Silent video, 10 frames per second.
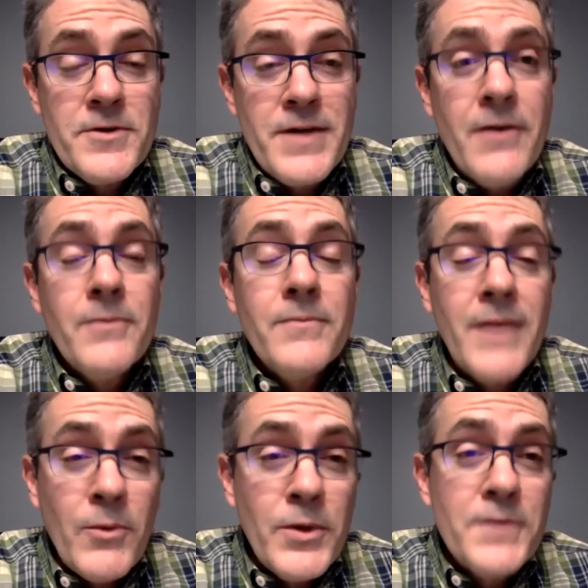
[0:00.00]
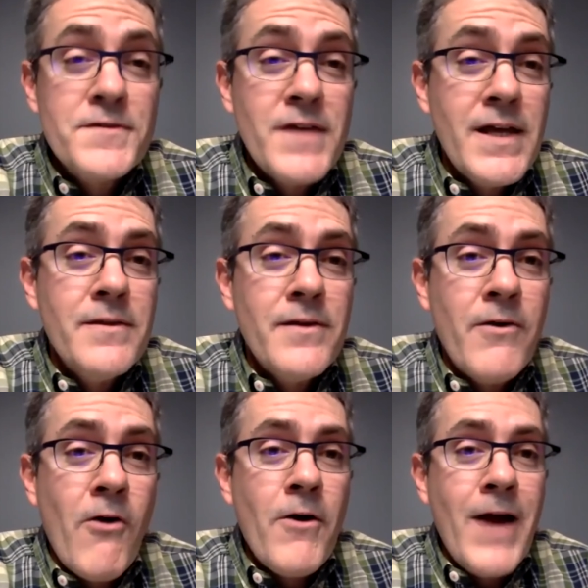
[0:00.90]
Now, now I will say
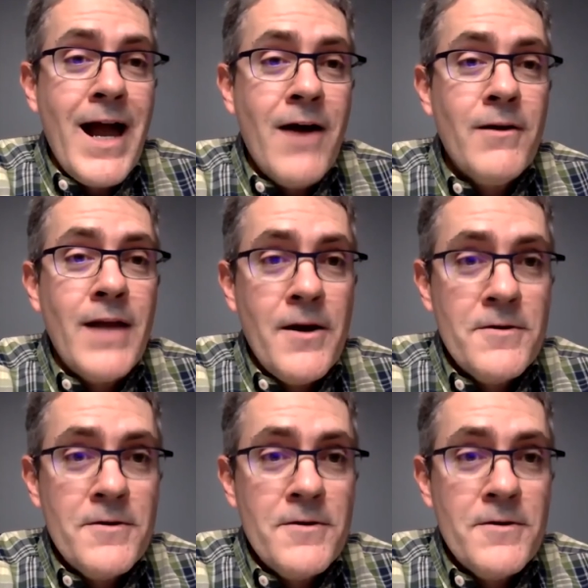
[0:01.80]
there are outliers